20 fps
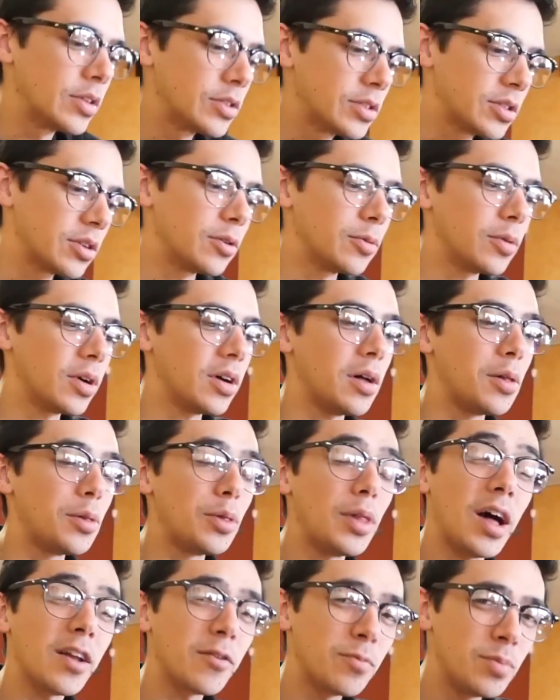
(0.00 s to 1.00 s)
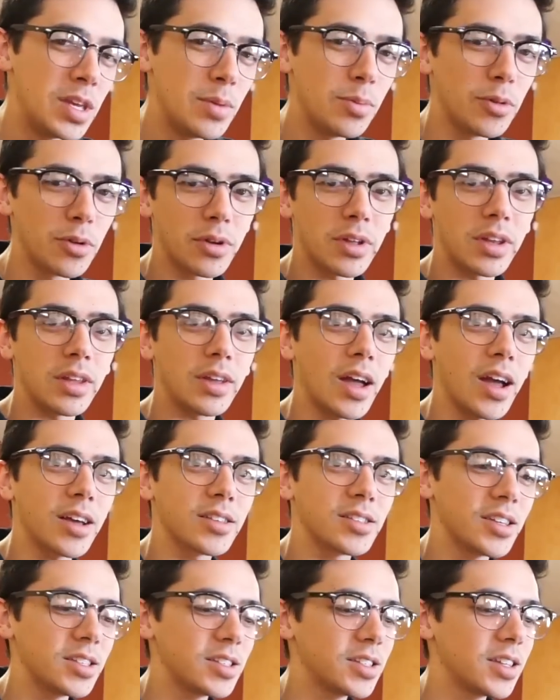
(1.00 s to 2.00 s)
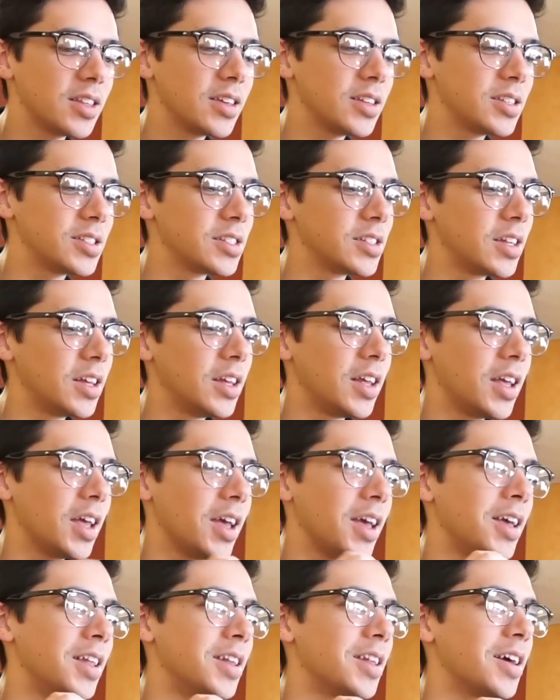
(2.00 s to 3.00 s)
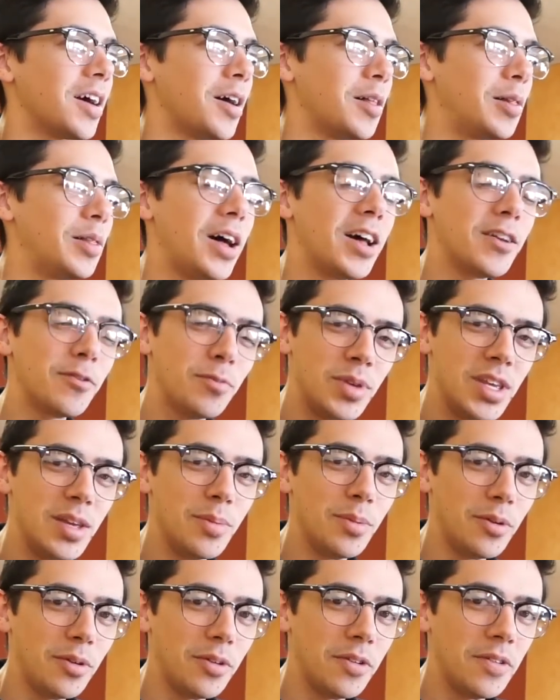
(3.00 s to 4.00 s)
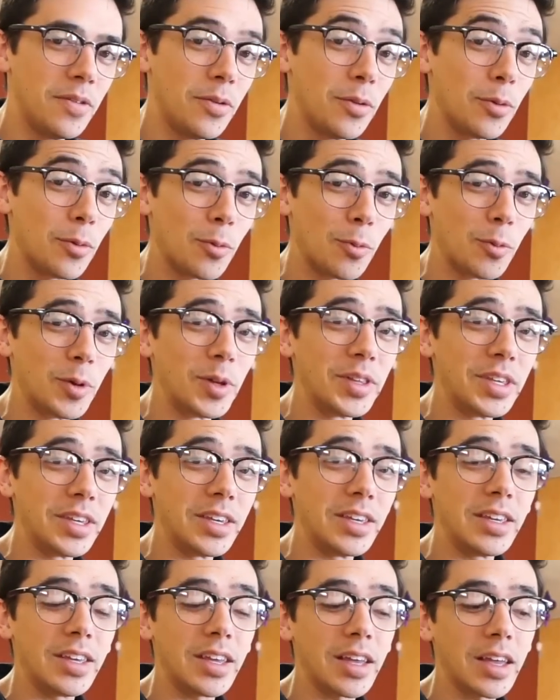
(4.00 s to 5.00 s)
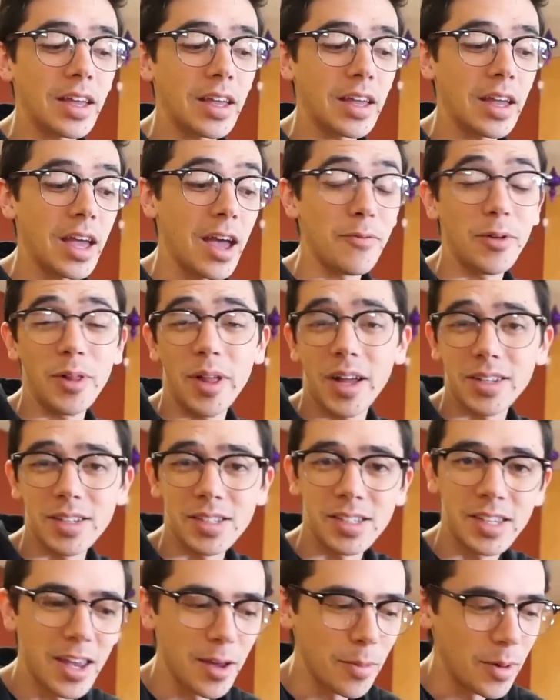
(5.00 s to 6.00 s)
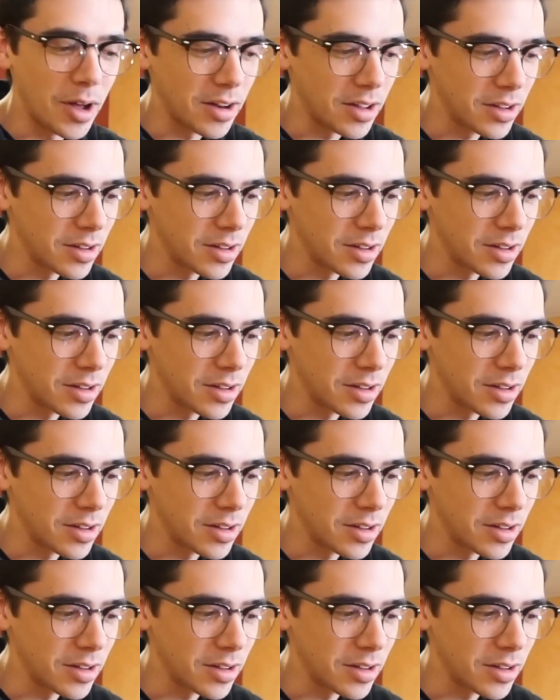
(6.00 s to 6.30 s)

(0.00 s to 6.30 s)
So a lot of people are getting access to this, and a lot of people really have a lot to say about